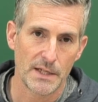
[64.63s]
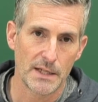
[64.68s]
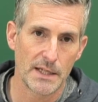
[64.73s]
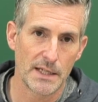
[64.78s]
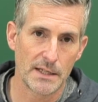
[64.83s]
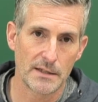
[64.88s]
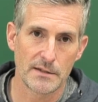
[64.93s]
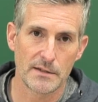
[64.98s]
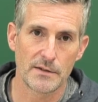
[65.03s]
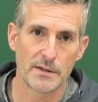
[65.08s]

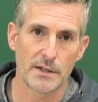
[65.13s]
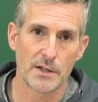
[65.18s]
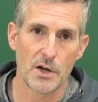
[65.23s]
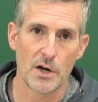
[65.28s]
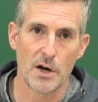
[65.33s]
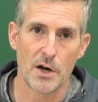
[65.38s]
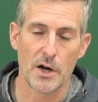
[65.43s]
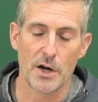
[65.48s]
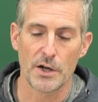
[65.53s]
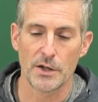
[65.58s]
into the
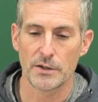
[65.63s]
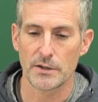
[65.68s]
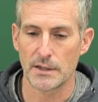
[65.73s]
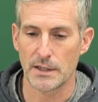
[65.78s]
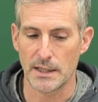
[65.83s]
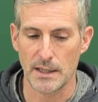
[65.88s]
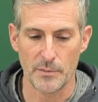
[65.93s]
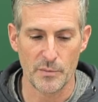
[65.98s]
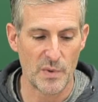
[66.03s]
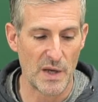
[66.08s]
car,
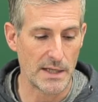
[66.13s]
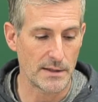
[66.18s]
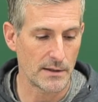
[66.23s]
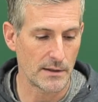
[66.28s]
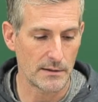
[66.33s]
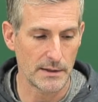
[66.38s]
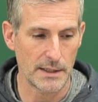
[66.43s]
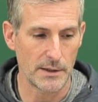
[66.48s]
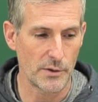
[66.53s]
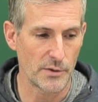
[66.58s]

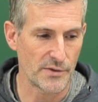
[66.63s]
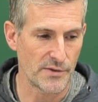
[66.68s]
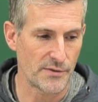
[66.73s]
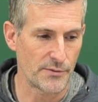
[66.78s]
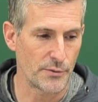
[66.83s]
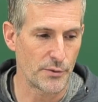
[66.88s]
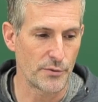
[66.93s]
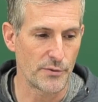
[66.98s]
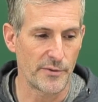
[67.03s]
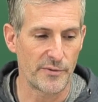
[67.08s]
basically goes
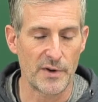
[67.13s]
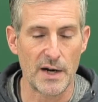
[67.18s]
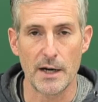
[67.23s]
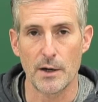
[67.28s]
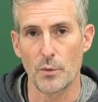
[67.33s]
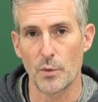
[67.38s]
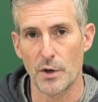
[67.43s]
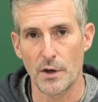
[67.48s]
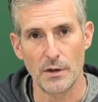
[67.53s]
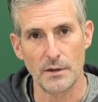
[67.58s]
through the
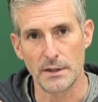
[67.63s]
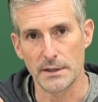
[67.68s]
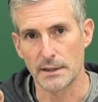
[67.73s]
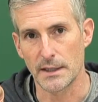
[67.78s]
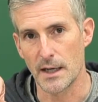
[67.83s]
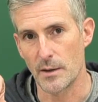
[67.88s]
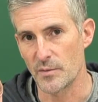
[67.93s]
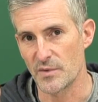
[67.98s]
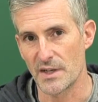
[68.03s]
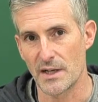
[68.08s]
firewall and
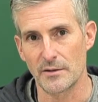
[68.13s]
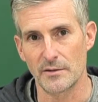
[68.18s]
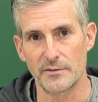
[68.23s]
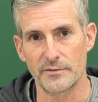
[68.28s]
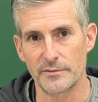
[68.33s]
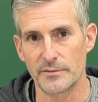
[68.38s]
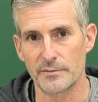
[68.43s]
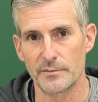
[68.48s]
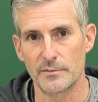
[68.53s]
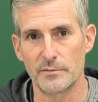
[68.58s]
comes out of
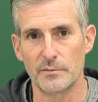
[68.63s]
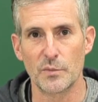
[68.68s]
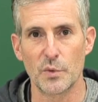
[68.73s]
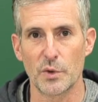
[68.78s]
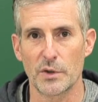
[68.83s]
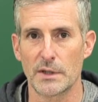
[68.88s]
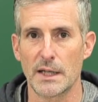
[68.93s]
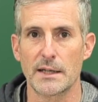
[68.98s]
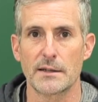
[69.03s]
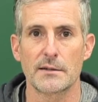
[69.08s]

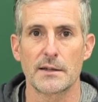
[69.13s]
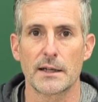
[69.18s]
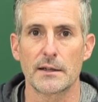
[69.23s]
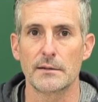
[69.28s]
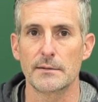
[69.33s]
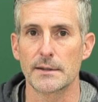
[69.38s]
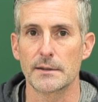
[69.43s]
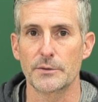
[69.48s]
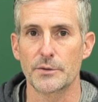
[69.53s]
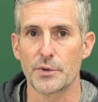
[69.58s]
more or less like
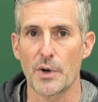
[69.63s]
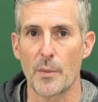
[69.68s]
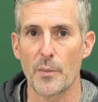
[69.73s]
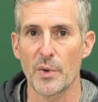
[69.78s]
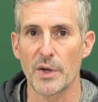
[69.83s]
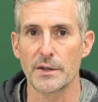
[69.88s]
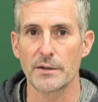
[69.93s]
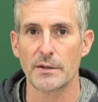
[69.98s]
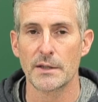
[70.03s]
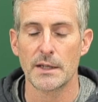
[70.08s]
a little
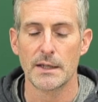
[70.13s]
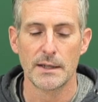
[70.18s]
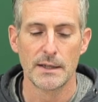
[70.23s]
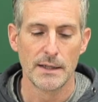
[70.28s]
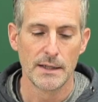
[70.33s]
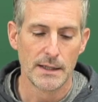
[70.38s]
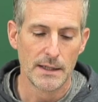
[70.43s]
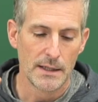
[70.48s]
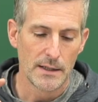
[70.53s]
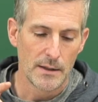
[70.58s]
trumpet.
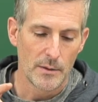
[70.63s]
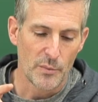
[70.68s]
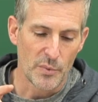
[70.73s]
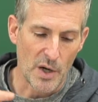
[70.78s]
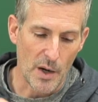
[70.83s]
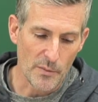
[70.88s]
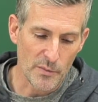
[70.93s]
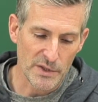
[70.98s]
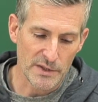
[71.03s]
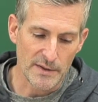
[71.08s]

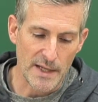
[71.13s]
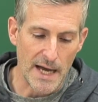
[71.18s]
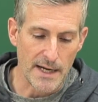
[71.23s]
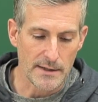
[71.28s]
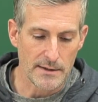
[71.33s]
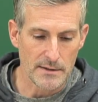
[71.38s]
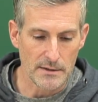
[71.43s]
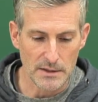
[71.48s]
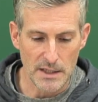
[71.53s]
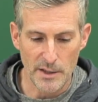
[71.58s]
Problem with that
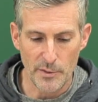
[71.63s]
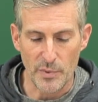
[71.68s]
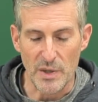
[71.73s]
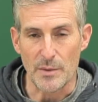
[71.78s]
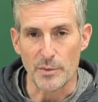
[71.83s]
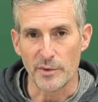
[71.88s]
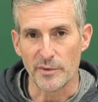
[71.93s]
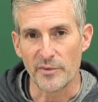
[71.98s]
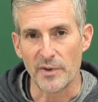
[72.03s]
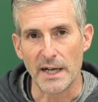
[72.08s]
is a lot of
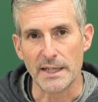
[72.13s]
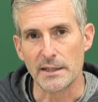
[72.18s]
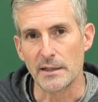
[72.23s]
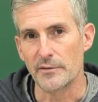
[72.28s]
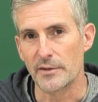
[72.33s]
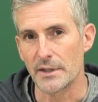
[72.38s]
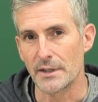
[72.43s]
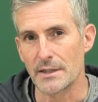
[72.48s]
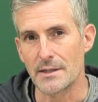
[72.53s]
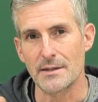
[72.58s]
people find it
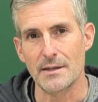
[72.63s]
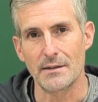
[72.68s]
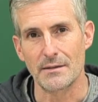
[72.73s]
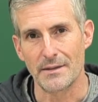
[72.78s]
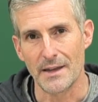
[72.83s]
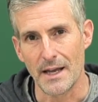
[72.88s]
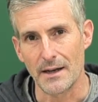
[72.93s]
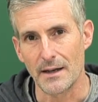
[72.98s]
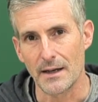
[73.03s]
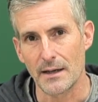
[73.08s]
very
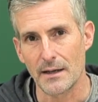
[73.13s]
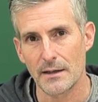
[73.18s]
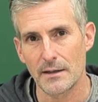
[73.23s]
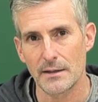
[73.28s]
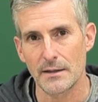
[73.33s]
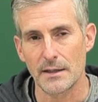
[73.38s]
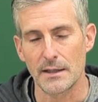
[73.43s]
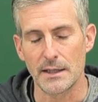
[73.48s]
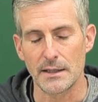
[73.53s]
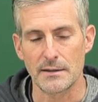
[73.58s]
synthetic.
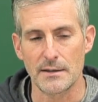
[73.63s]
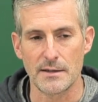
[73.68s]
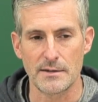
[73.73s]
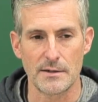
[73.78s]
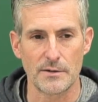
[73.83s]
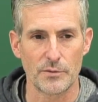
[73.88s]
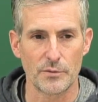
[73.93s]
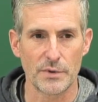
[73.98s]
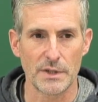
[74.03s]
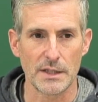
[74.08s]
It
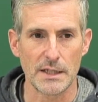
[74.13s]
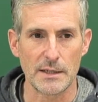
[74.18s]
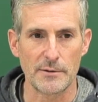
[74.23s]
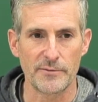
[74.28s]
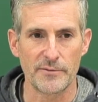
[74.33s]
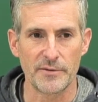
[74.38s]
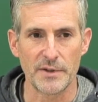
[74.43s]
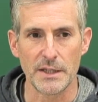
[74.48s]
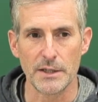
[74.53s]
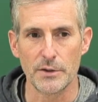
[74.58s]
doesn't really
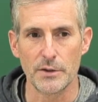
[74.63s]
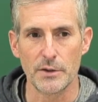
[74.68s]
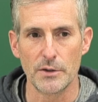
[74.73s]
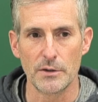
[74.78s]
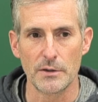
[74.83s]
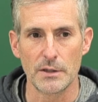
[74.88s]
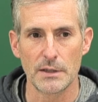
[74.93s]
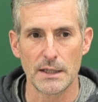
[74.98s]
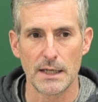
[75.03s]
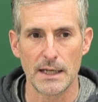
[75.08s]

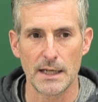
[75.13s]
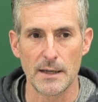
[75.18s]
feel